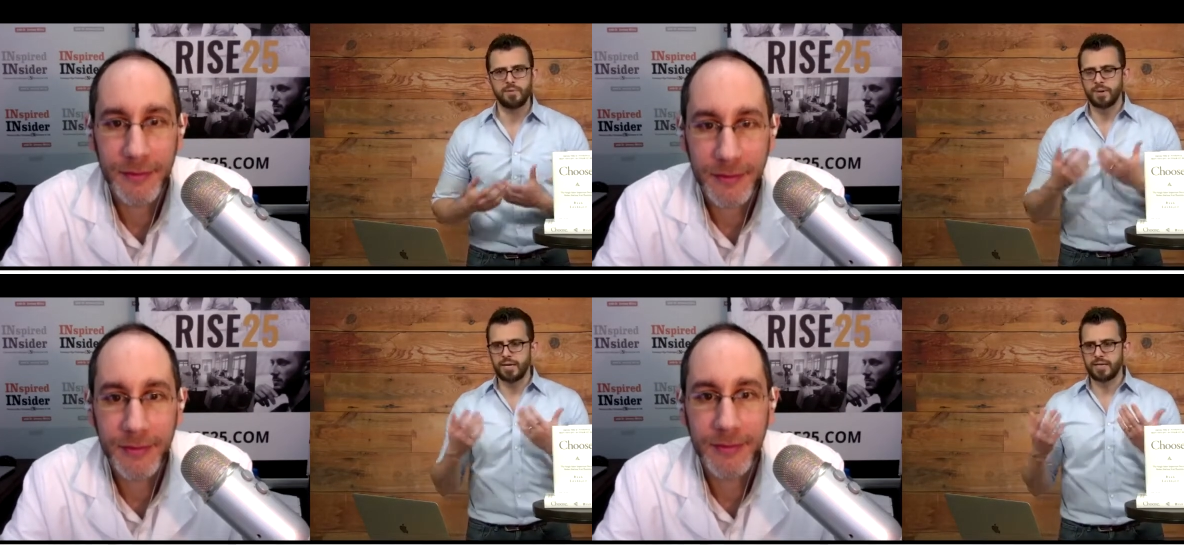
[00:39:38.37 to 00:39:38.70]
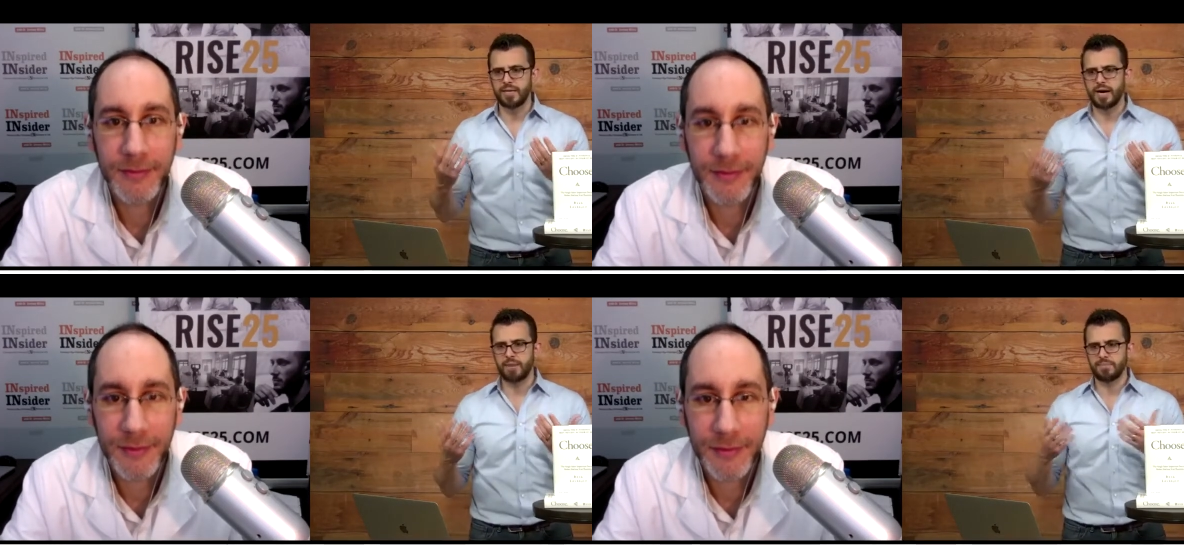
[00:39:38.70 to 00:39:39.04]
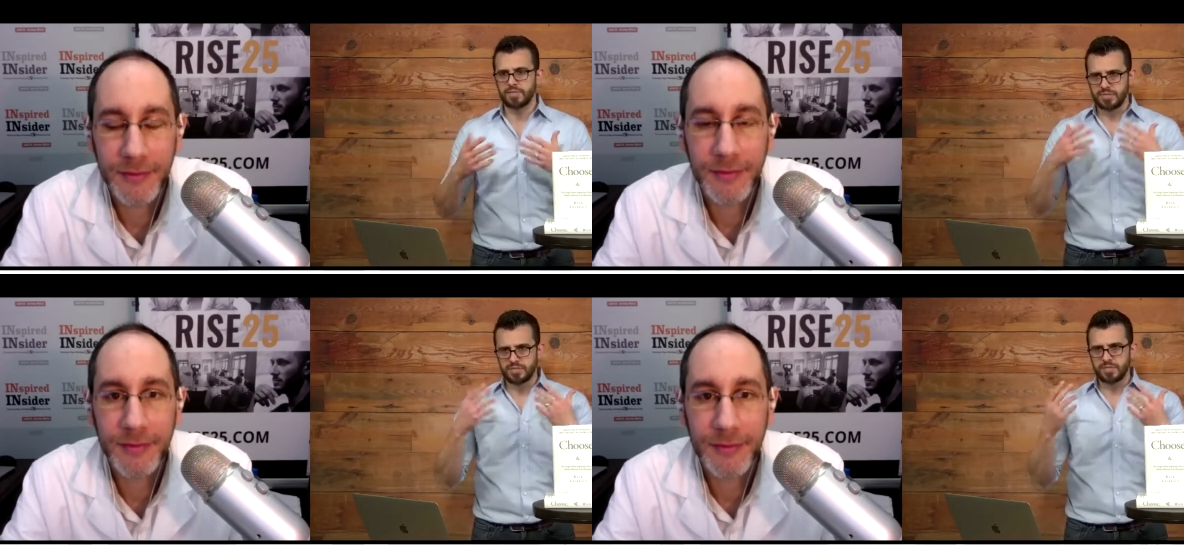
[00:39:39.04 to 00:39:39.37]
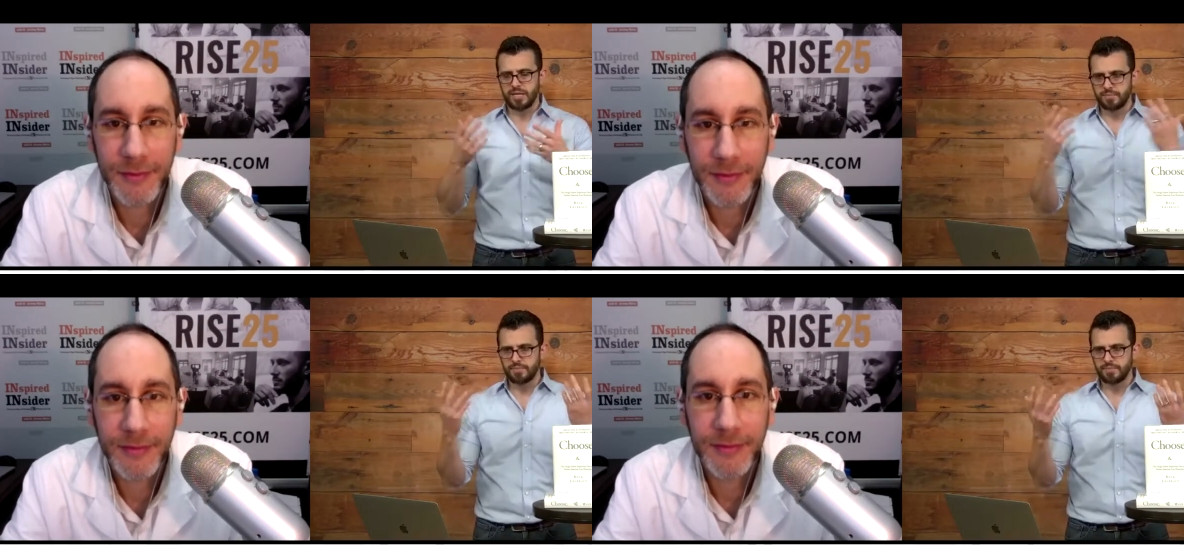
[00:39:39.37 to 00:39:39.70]
Speaker 1: but just
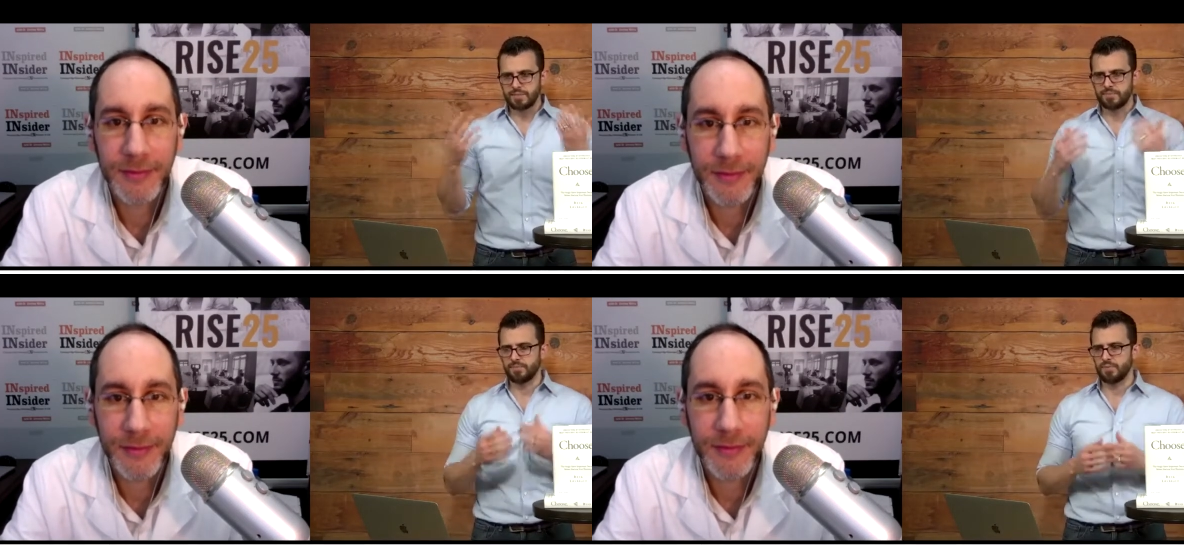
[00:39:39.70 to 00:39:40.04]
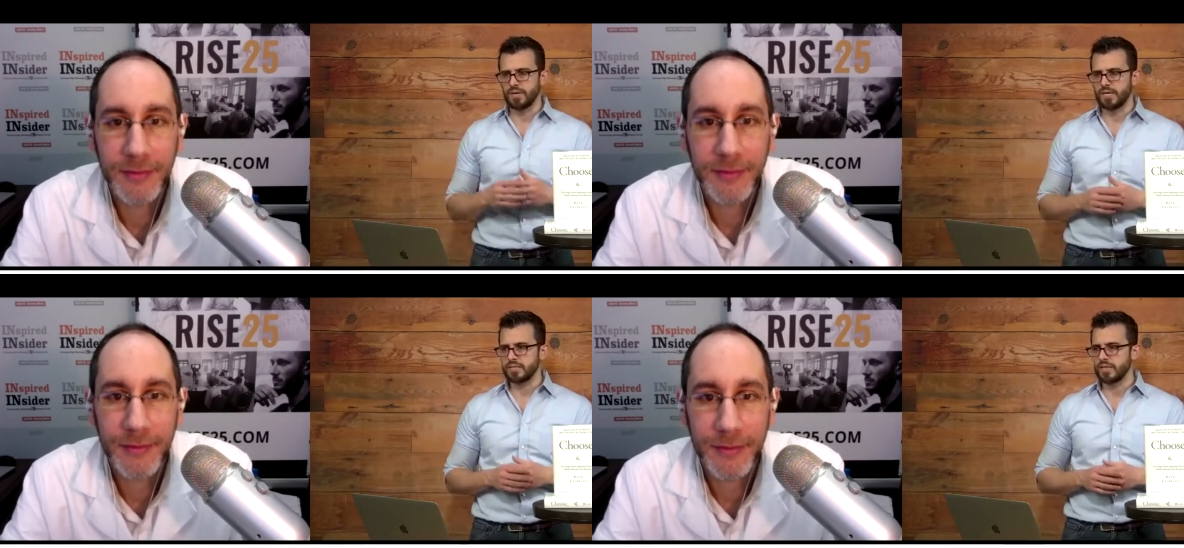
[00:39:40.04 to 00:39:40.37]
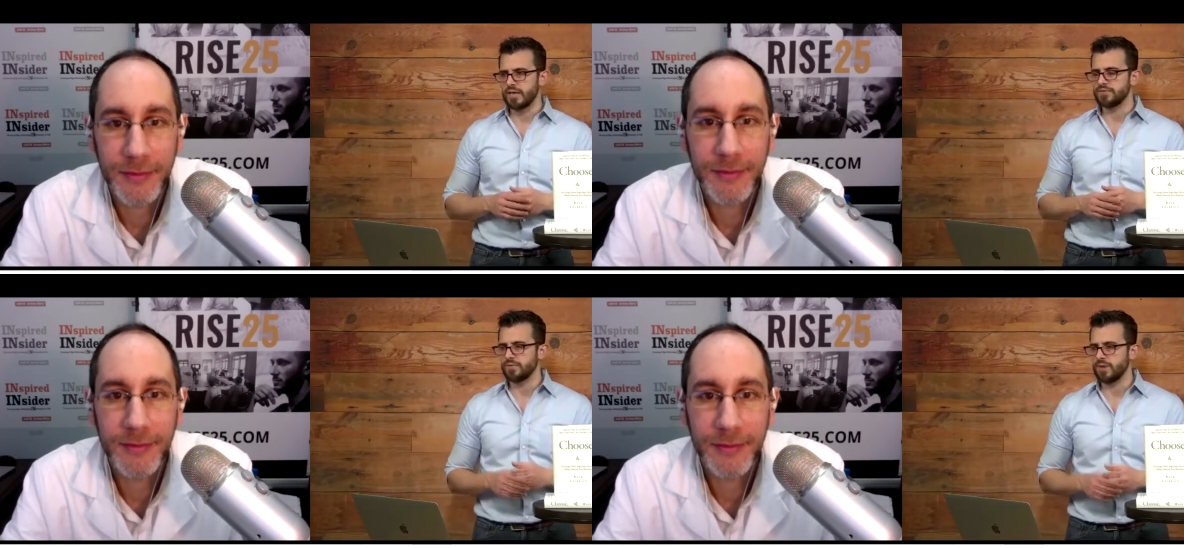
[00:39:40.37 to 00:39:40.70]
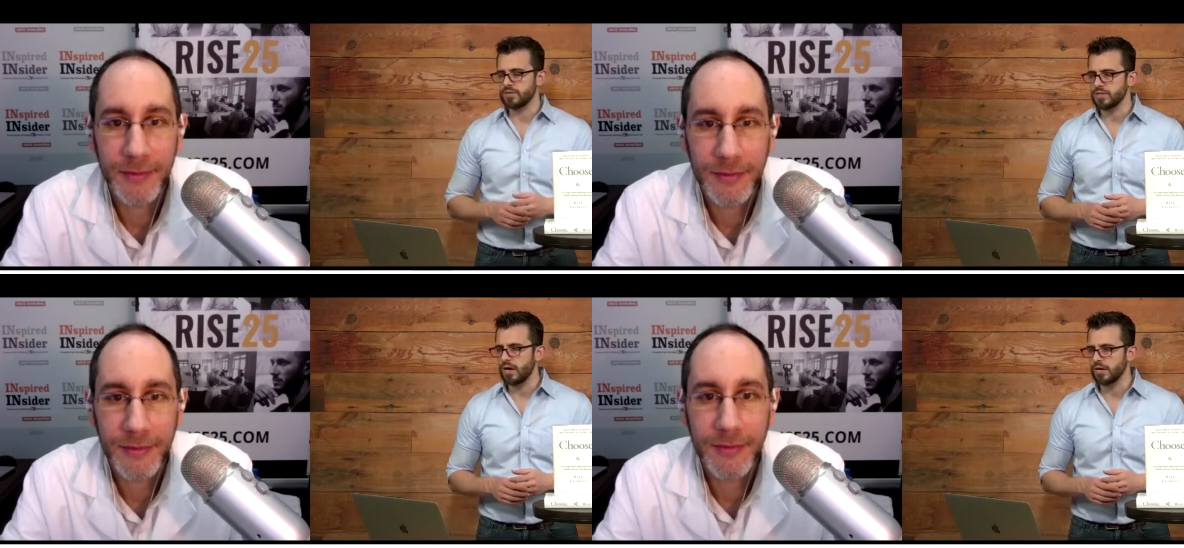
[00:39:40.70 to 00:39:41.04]
to bring it to life, so we're
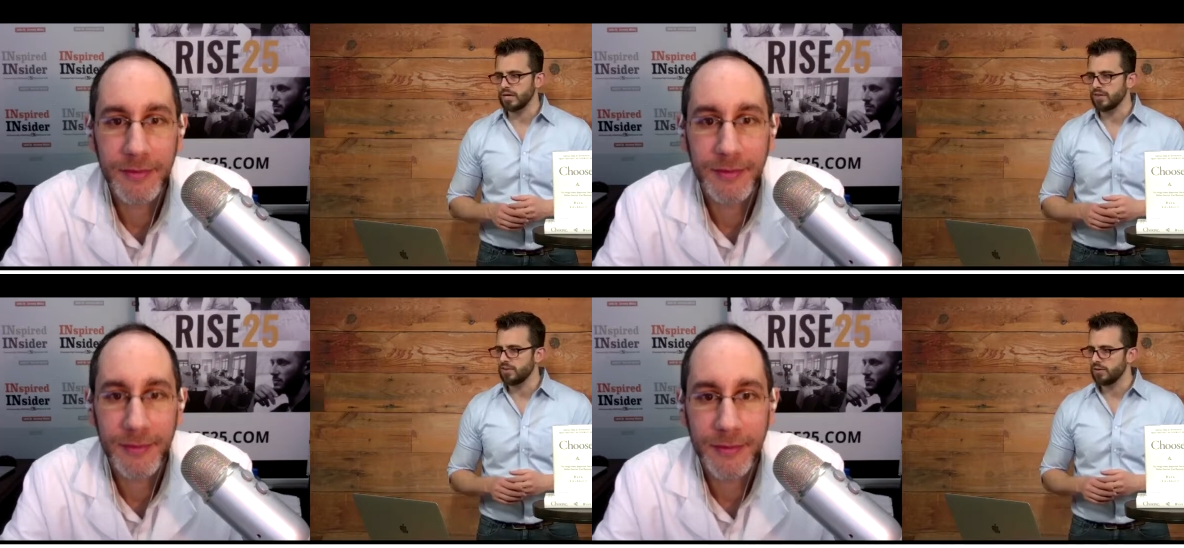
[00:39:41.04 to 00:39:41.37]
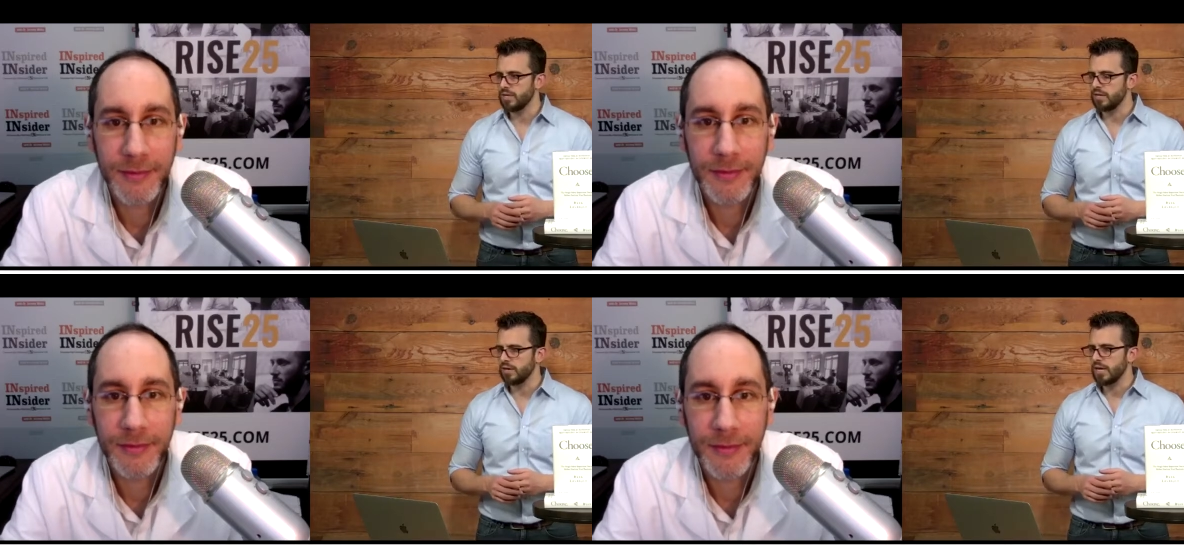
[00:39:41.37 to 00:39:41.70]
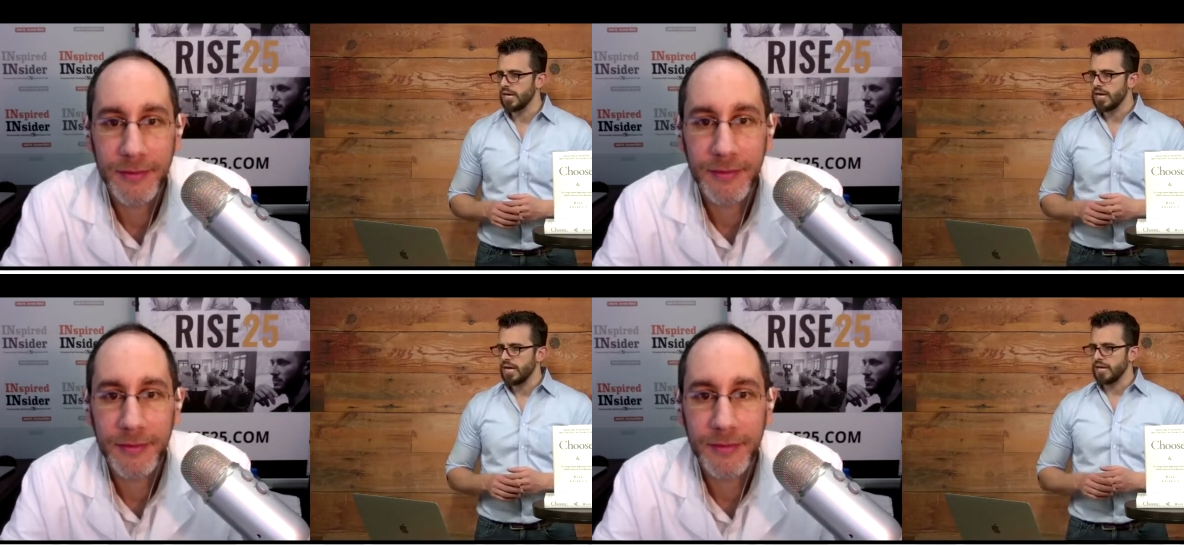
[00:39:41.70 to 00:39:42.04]
not talking theory here.